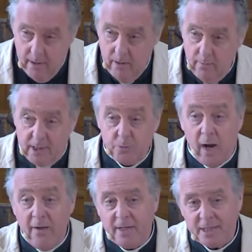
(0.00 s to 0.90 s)
which is
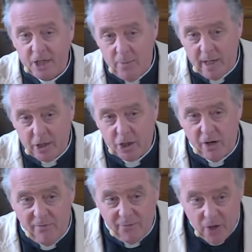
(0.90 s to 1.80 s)
why there's so much
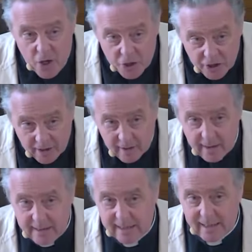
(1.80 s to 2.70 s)
confusion
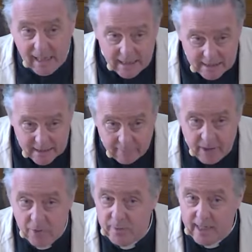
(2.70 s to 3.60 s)
in society. I mean,
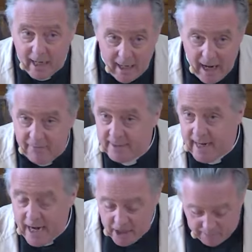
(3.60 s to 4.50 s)
you read it every day in your